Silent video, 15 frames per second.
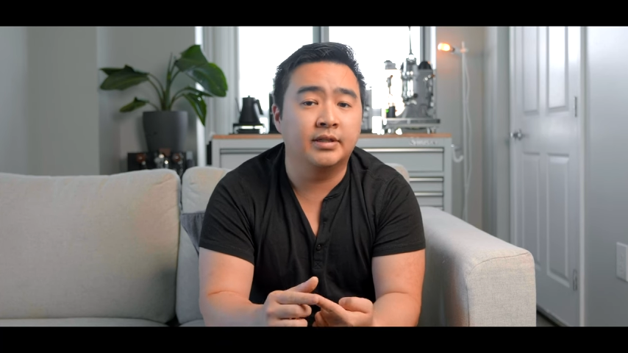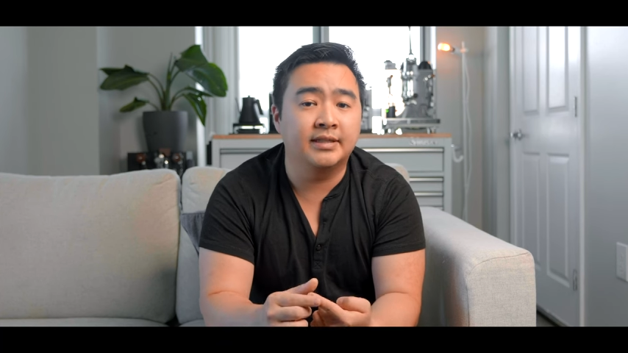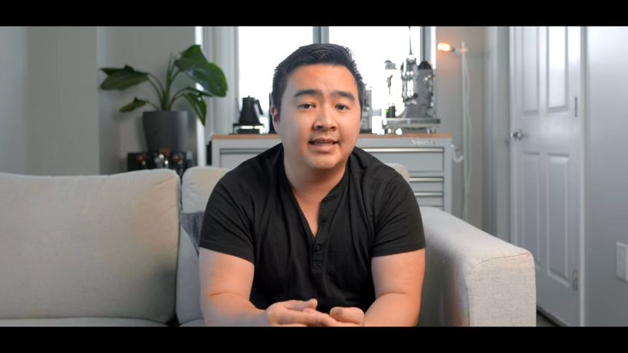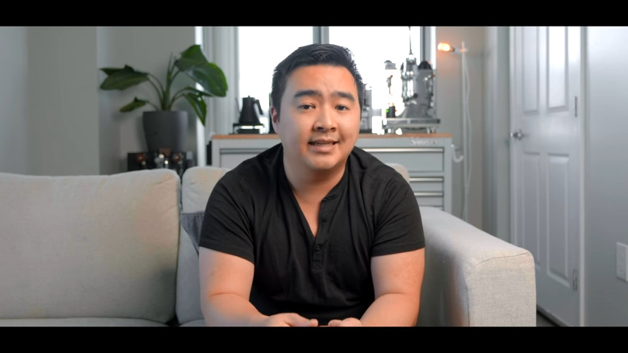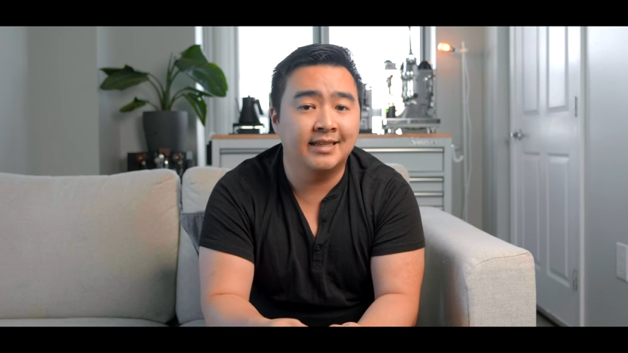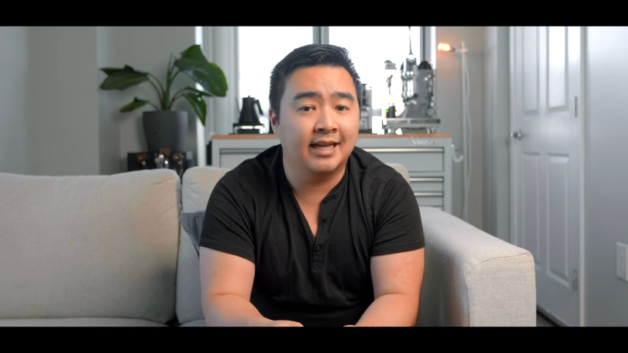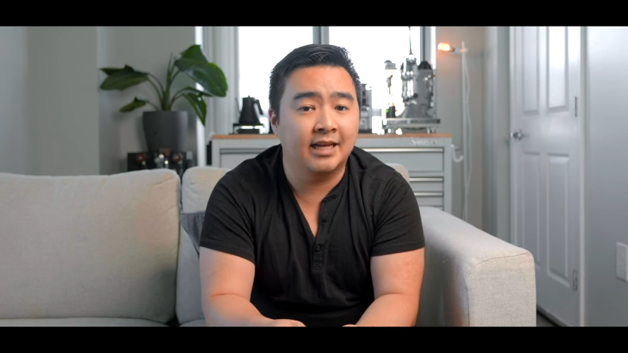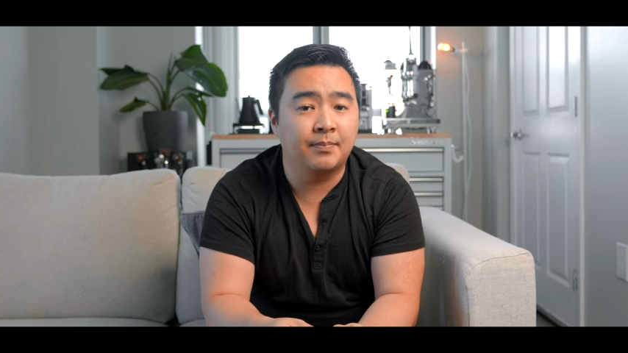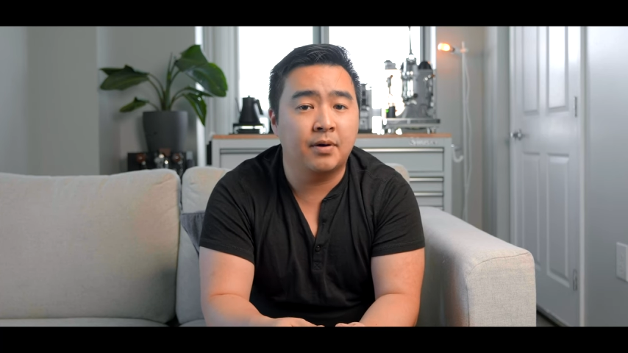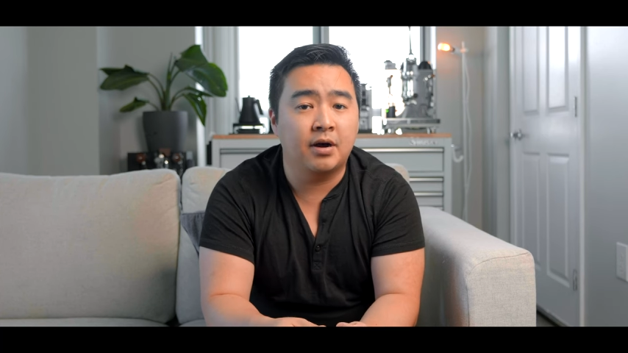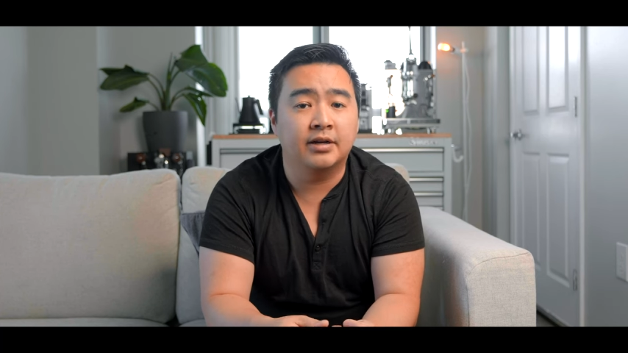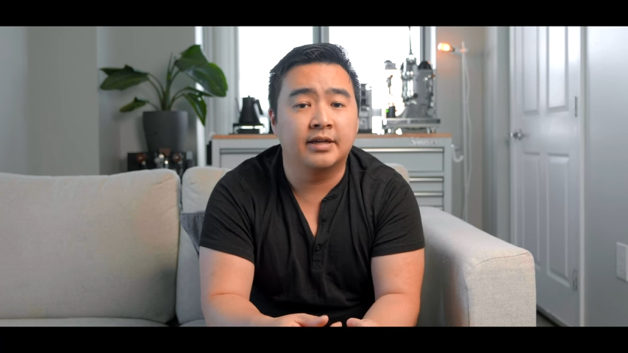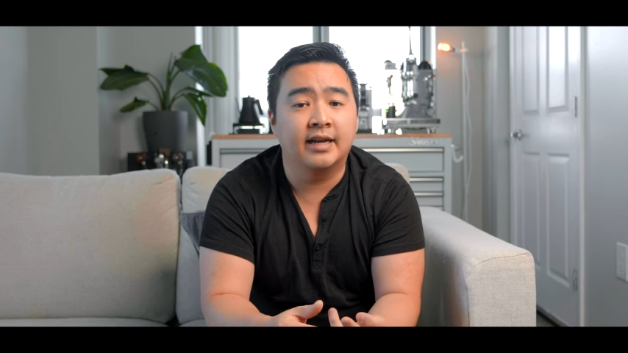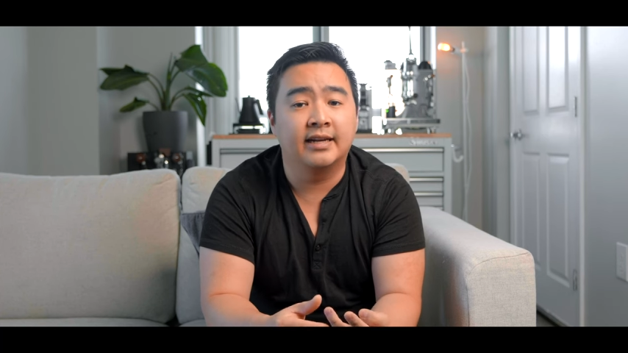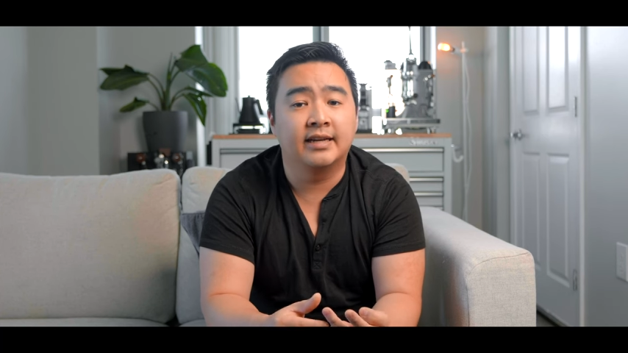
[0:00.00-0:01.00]
tea-like
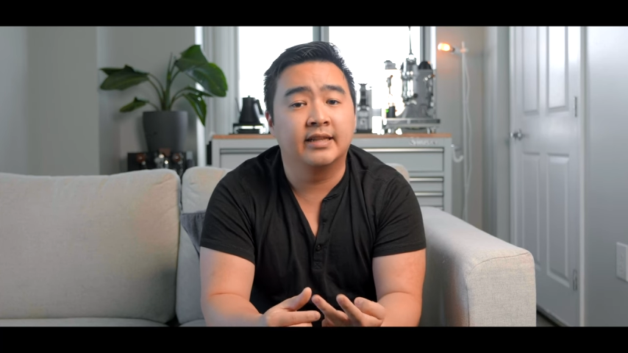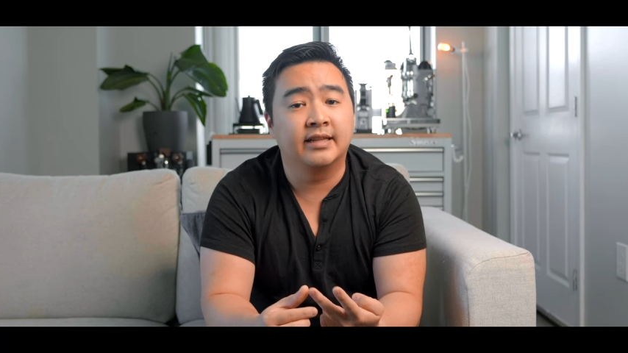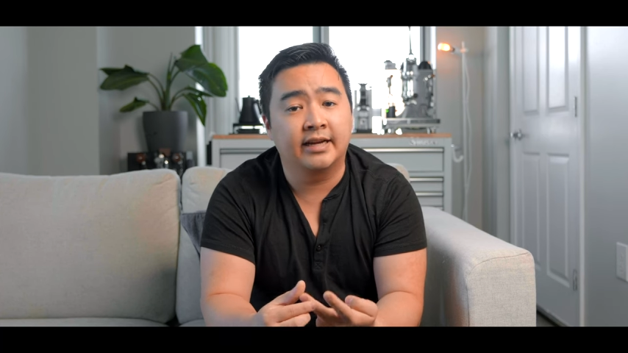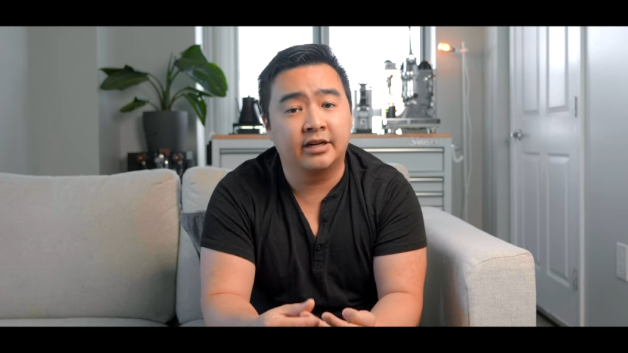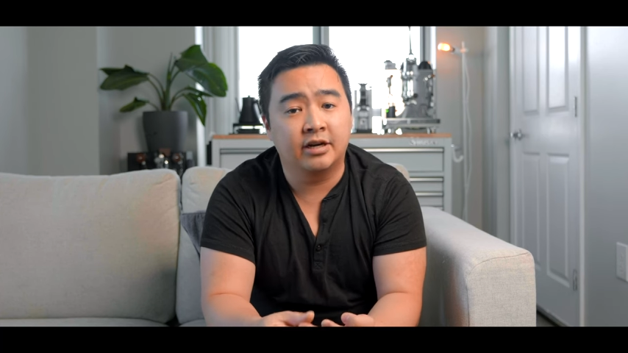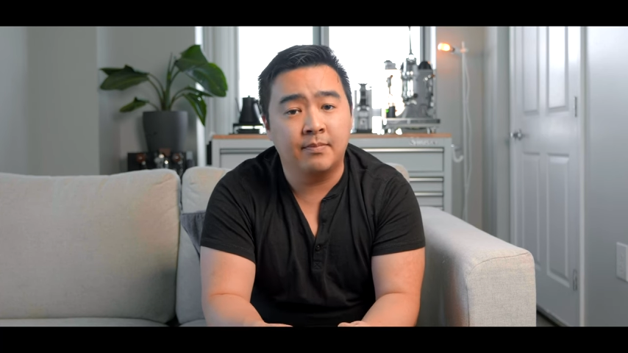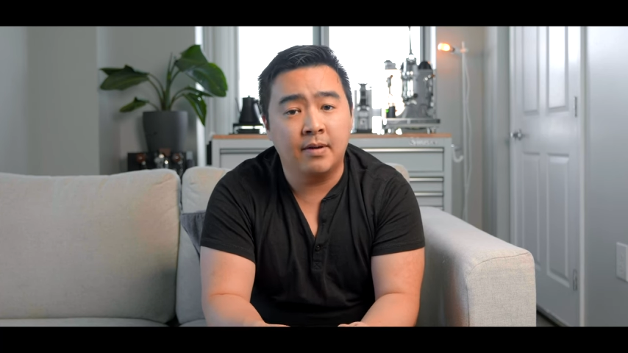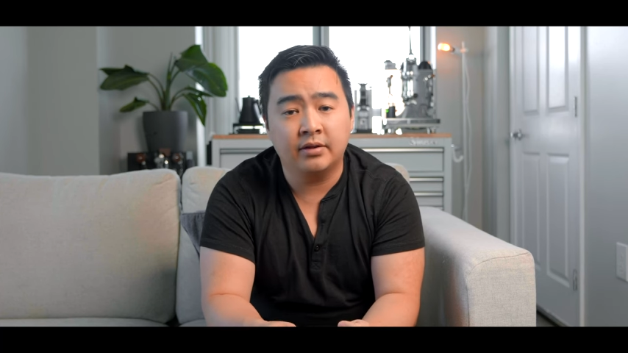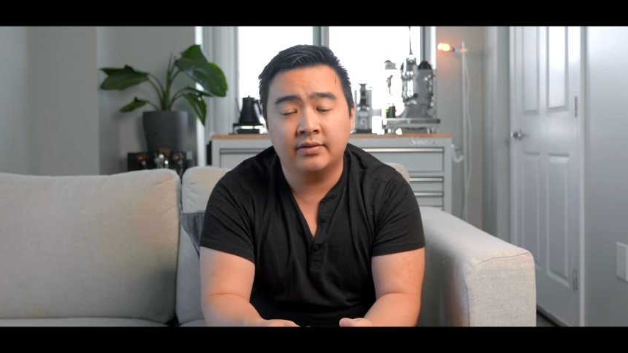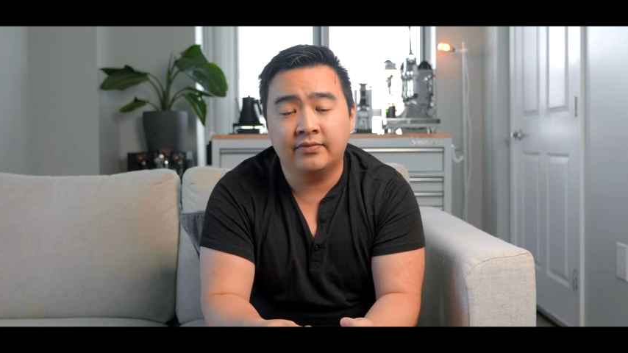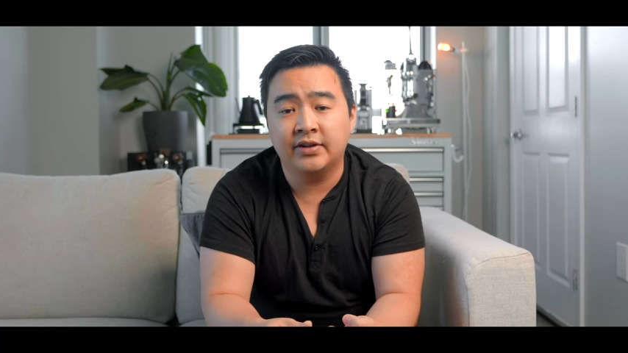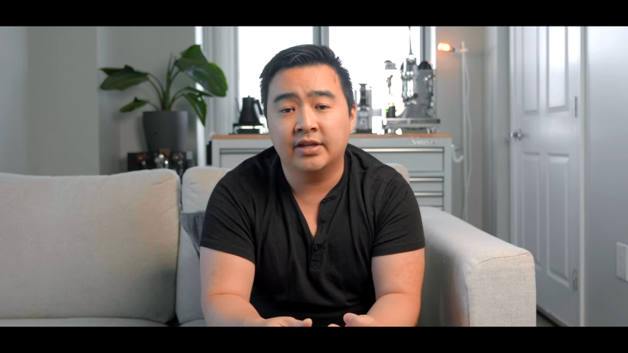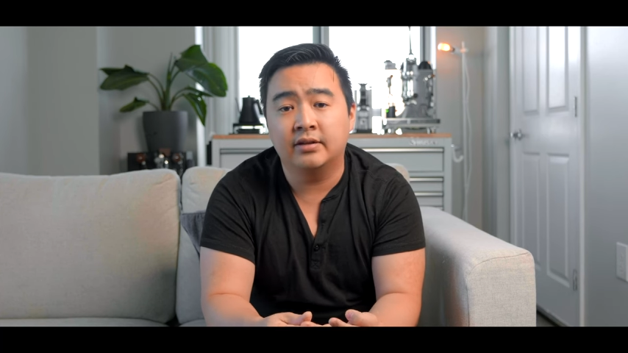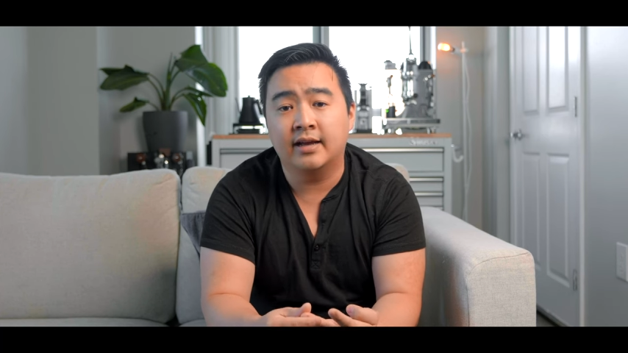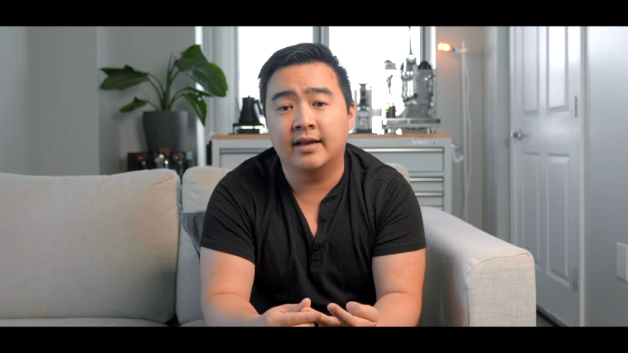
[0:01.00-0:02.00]
body and a lighter
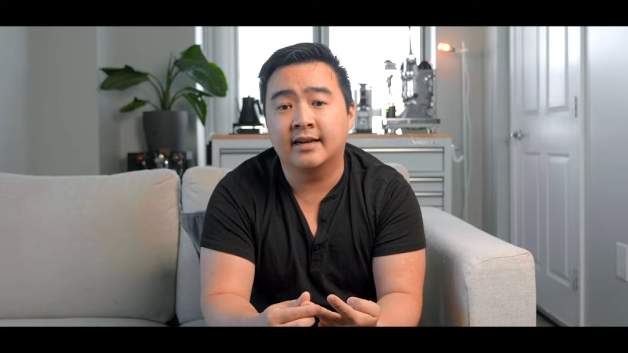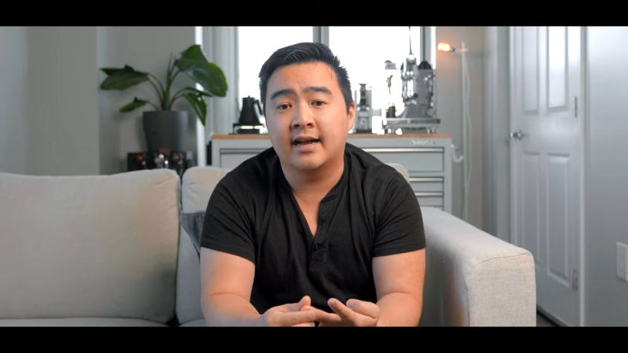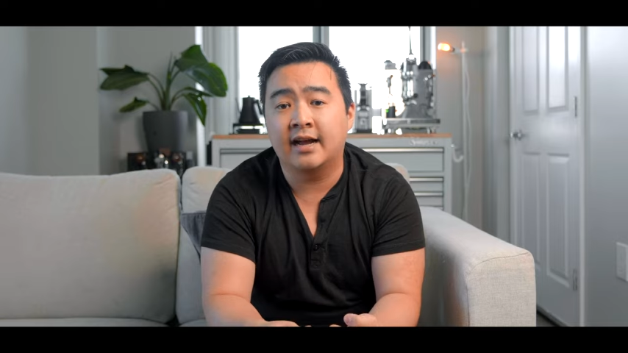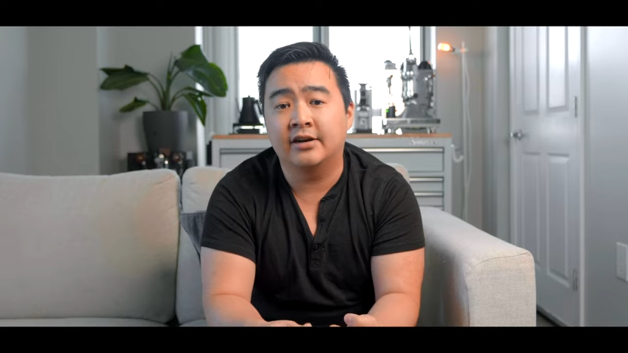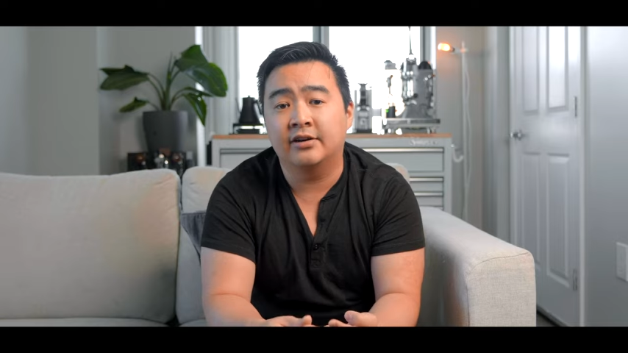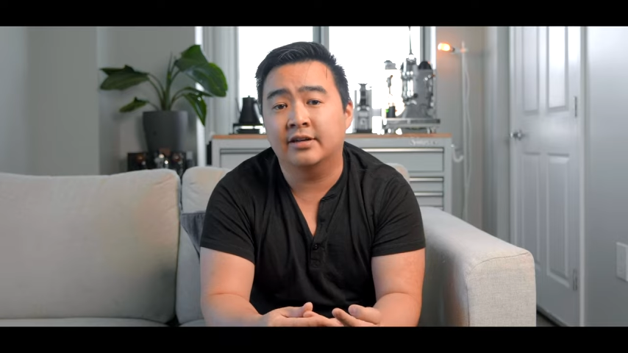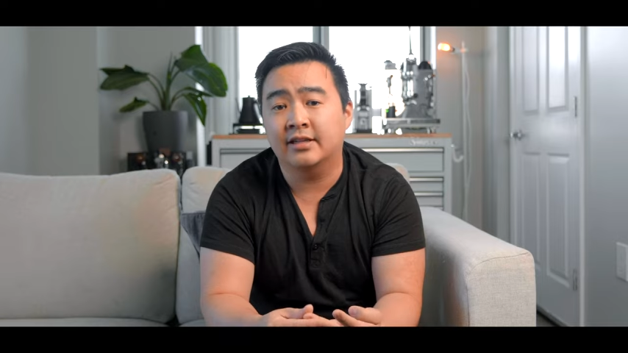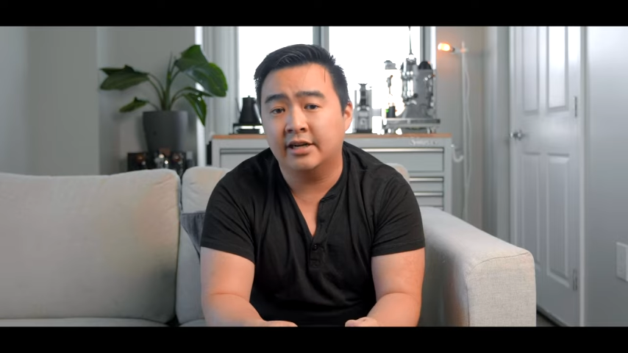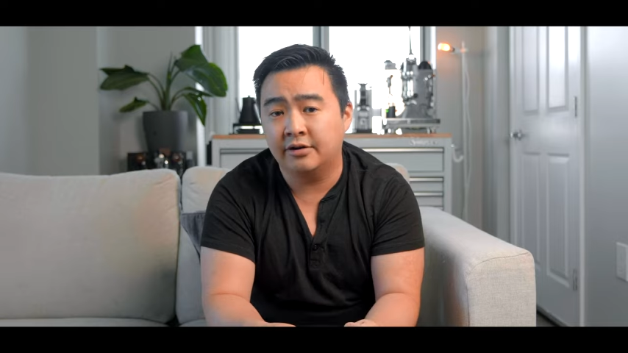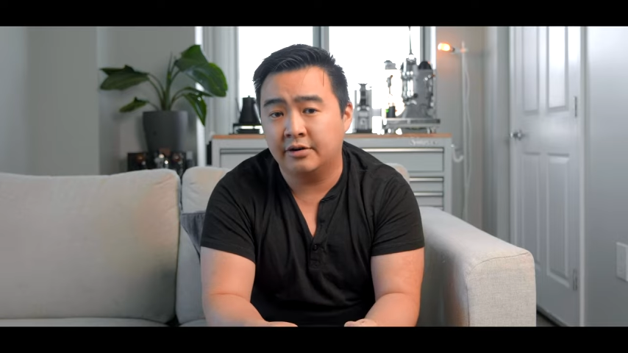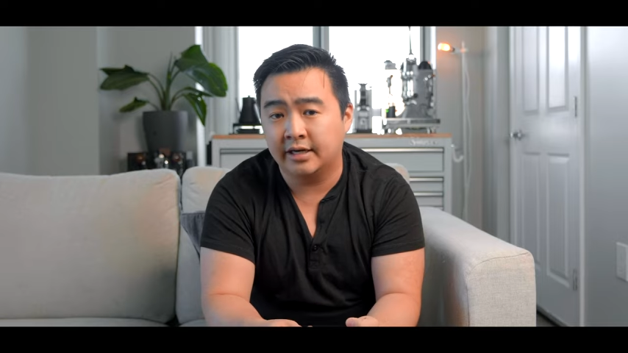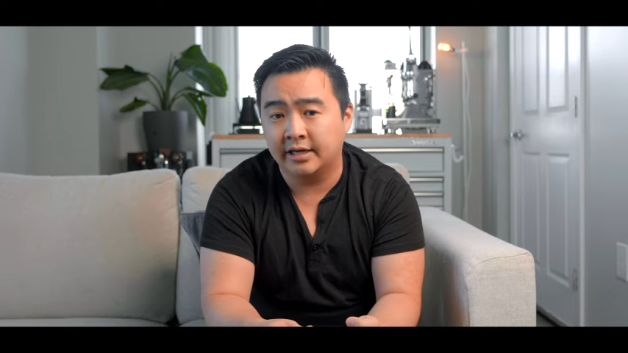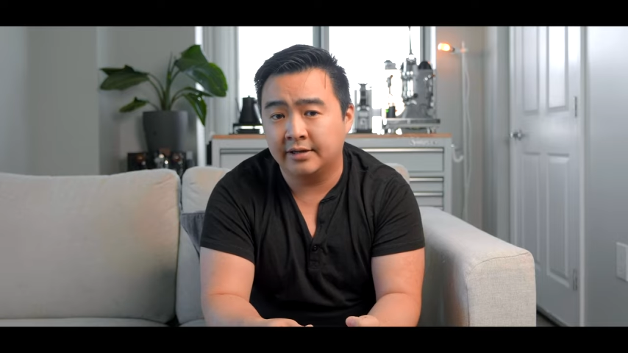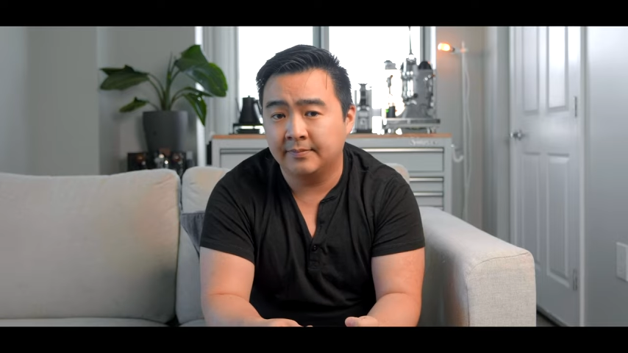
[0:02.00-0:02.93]
mouthfeel and higher clarity.